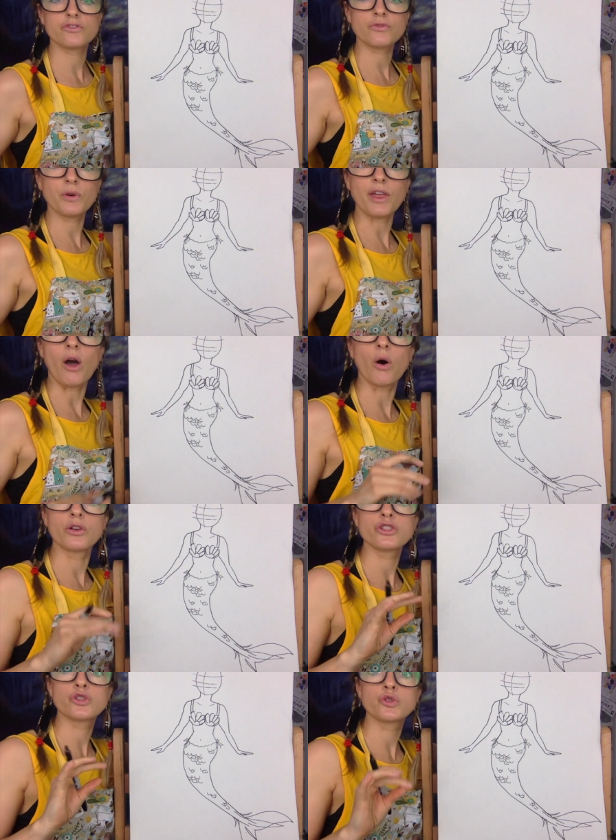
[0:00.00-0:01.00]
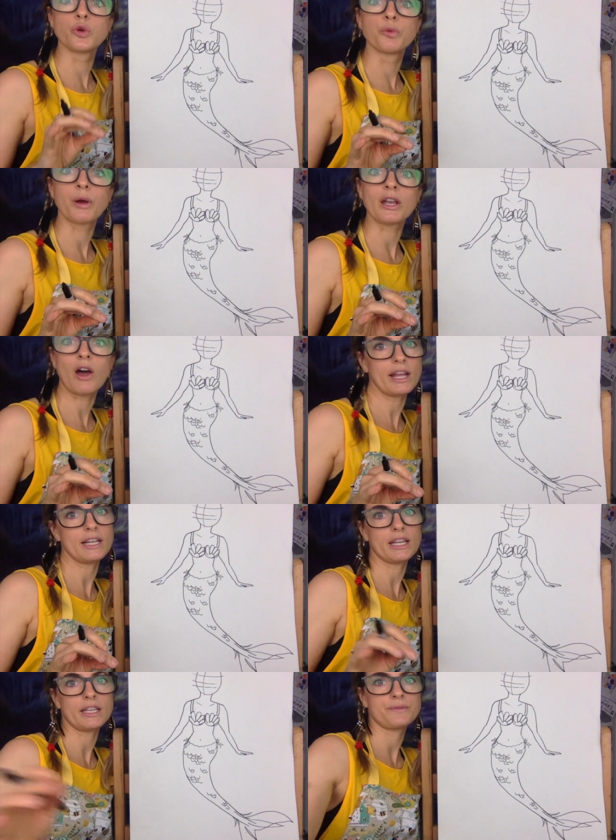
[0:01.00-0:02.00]
draw that on super
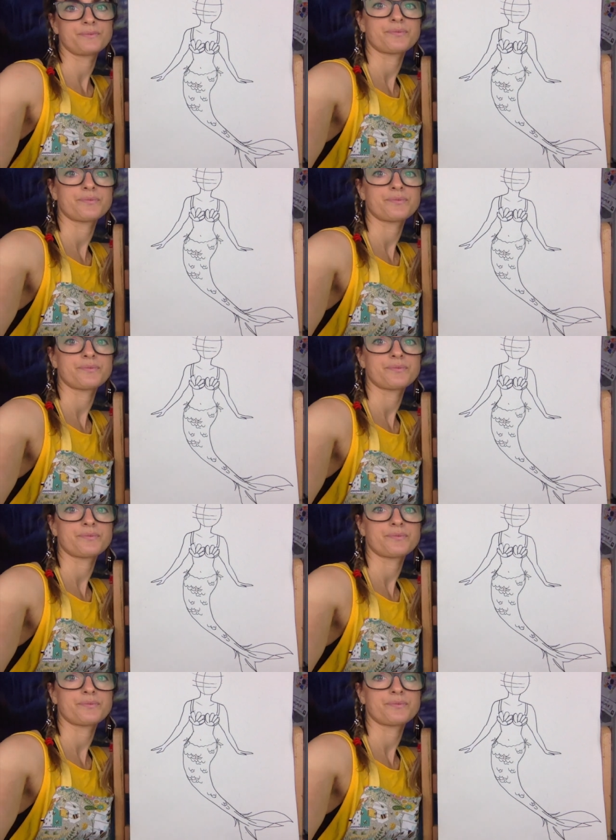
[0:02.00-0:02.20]
lightly.